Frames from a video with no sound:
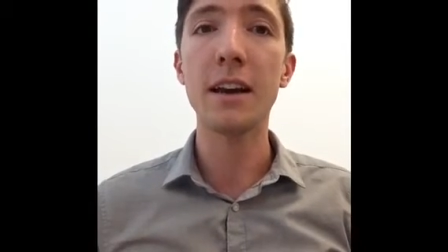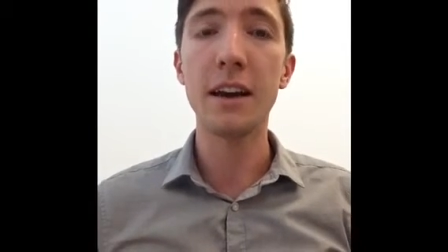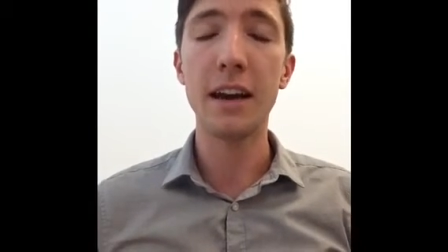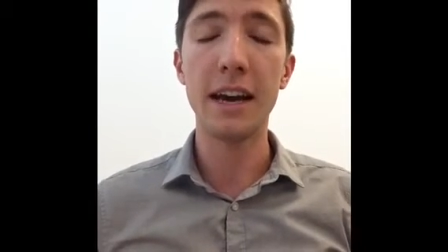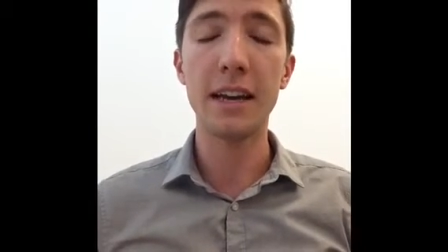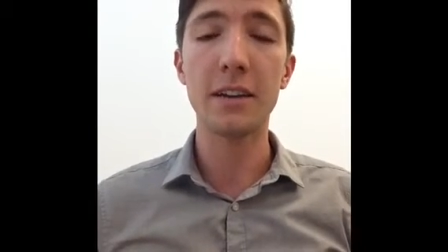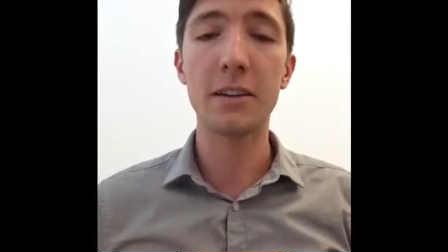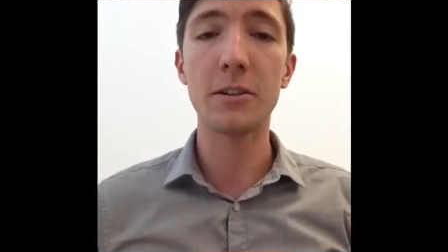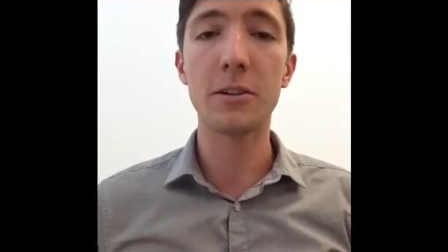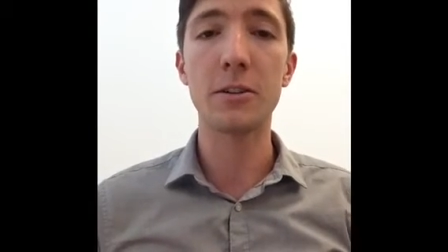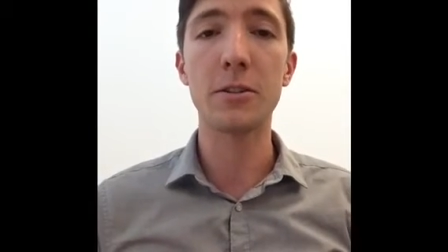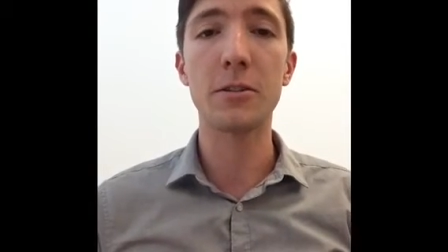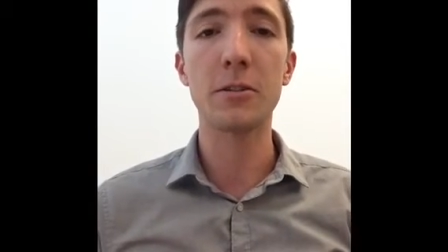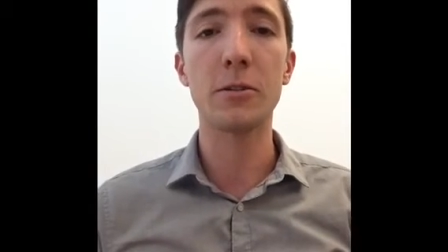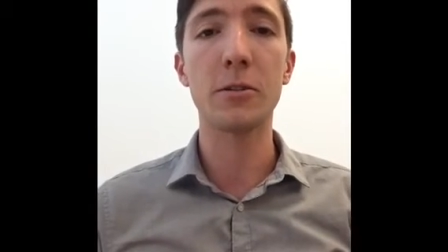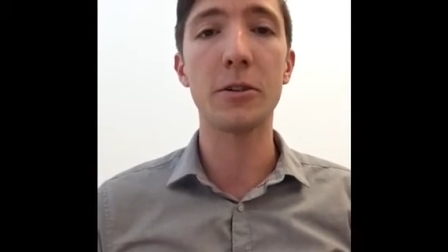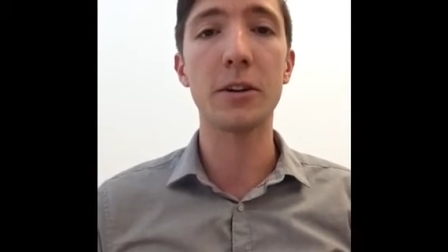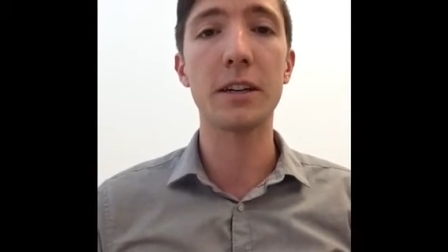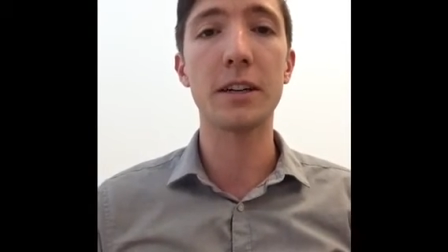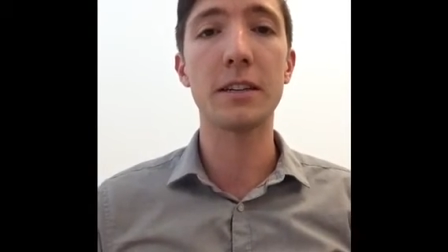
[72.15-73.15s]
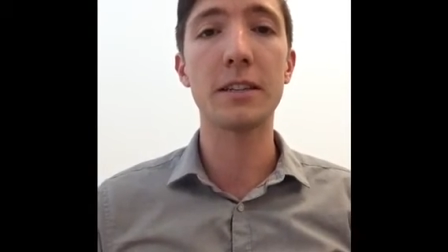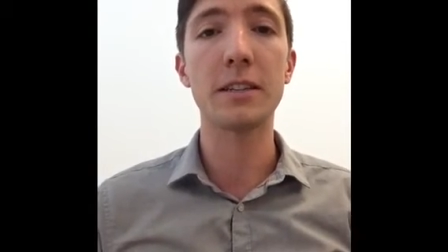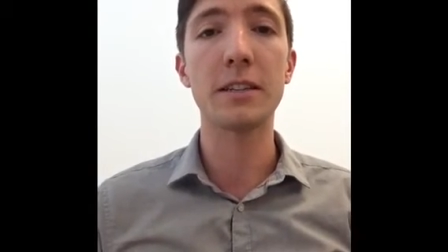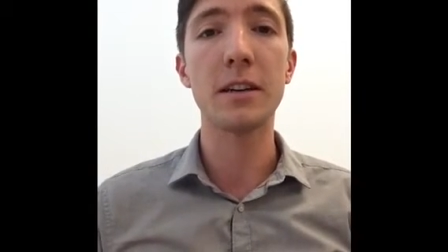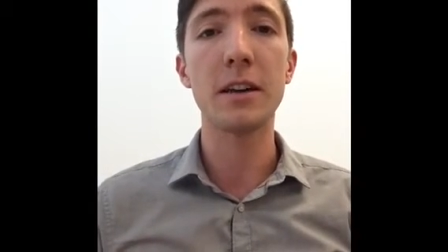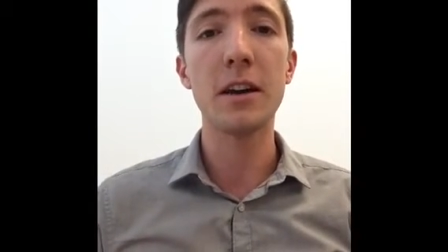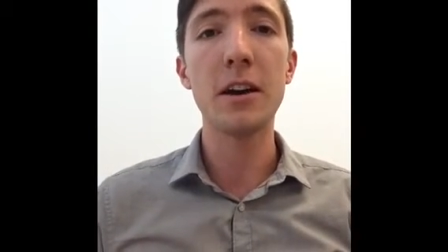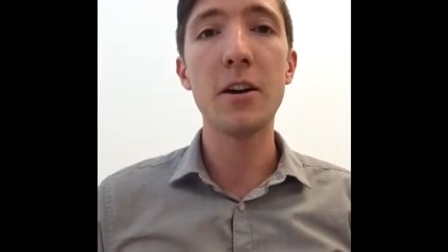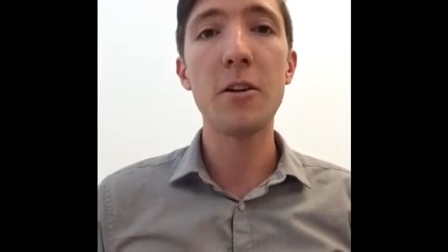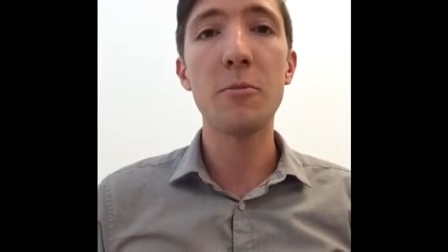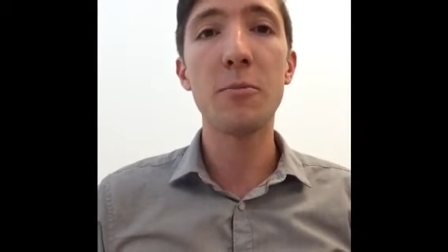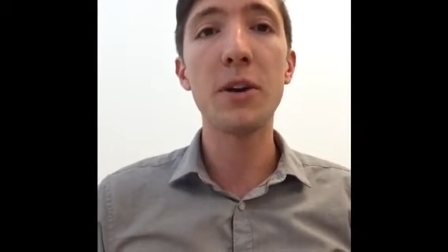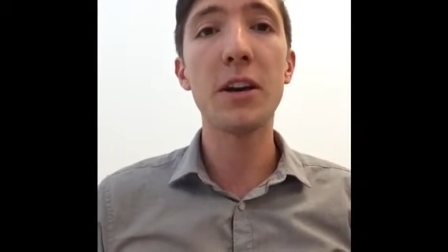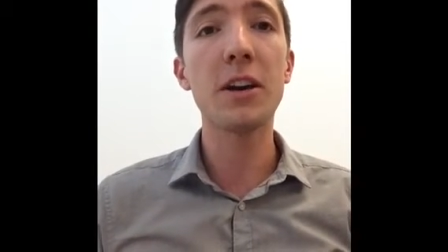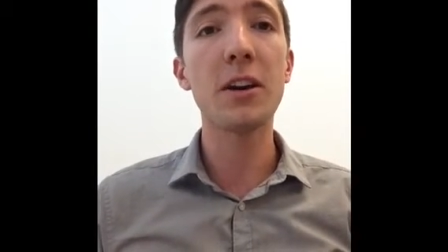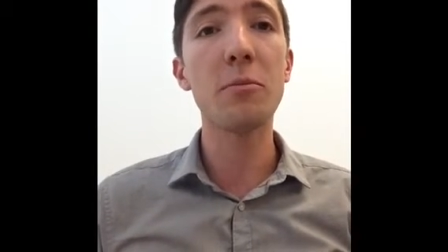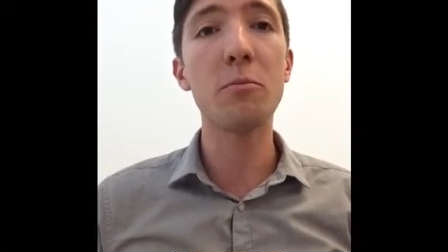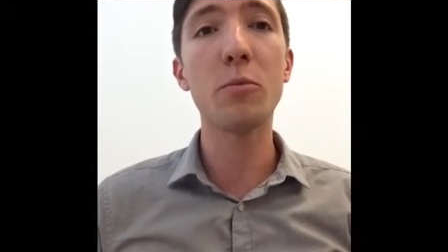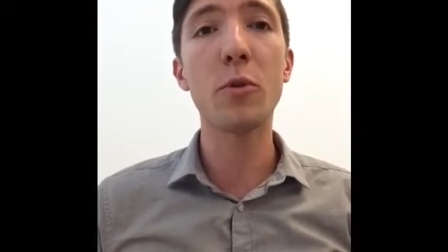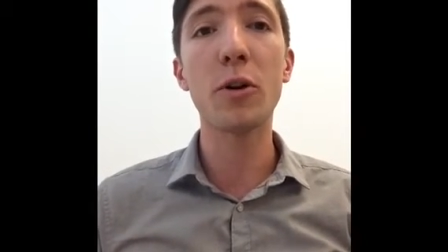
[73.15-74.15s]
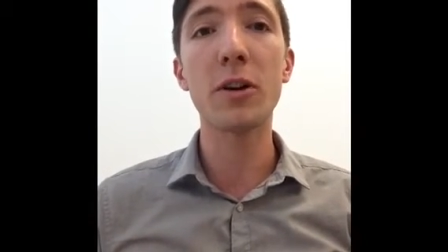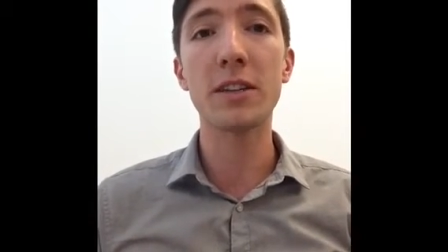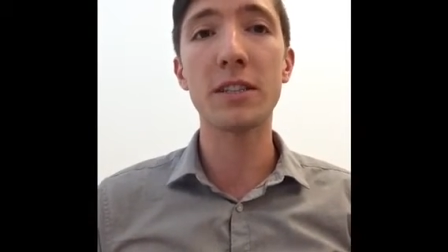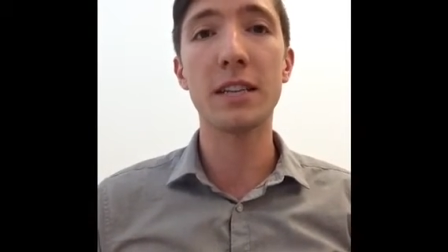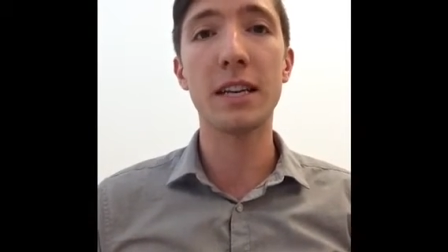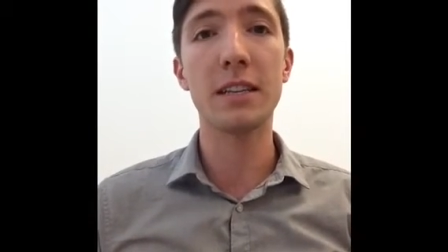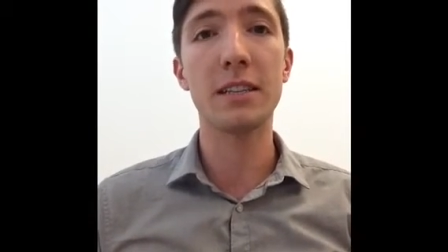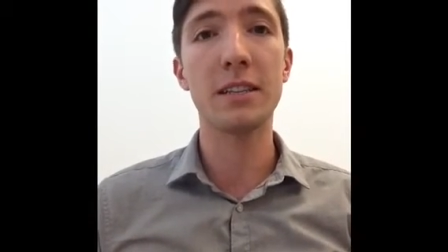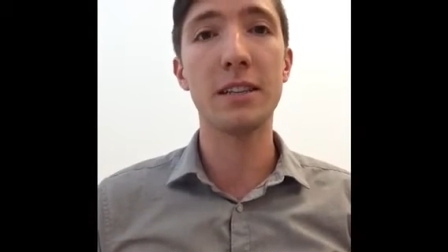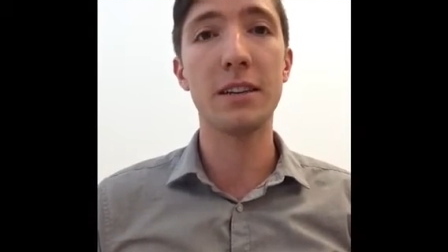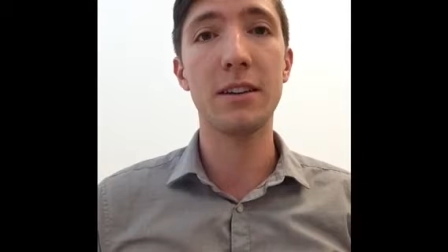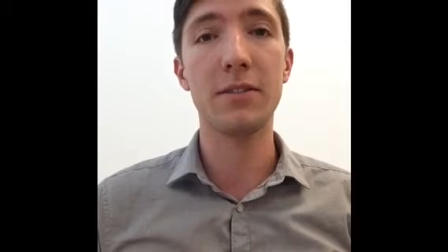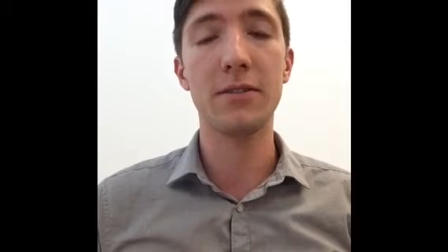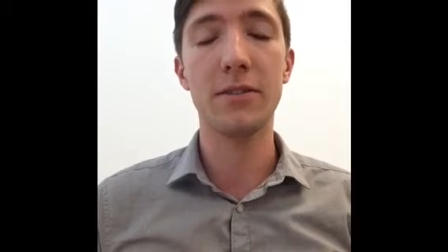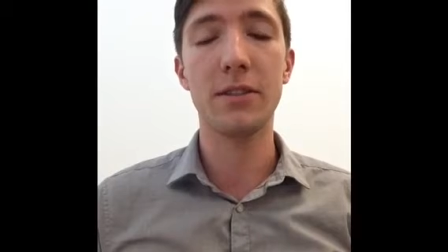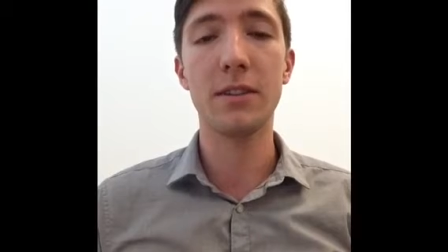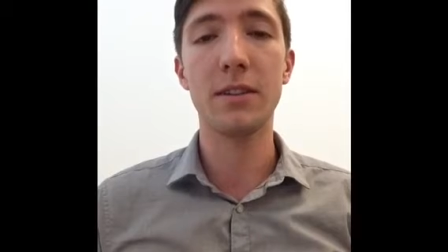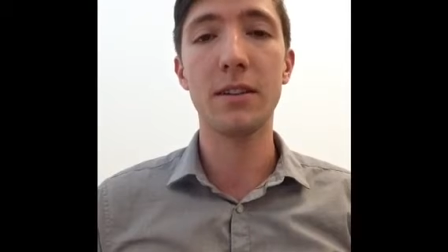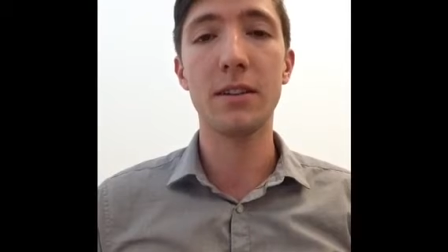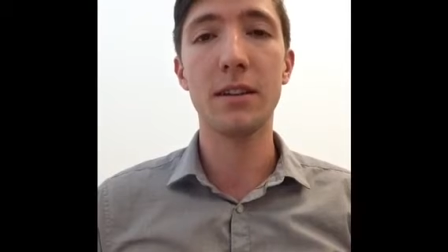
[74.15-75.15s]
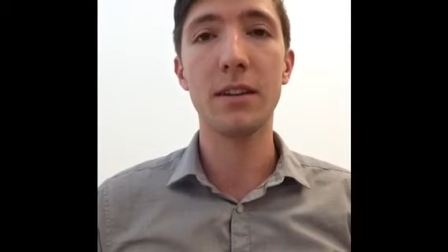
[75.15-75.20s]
and internal organs become more sensitive.